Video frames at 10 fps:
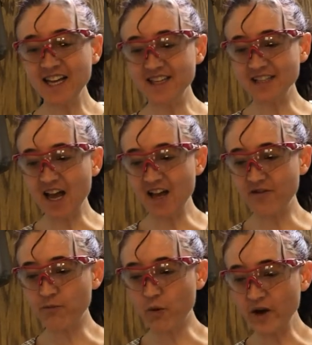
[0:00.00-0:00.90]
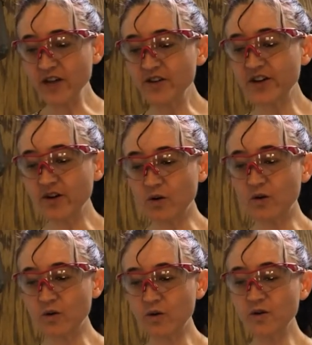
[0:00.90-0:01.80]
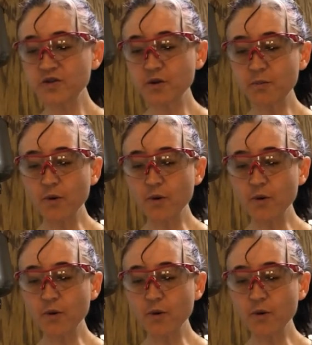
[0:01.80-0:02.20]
is I've boiled an old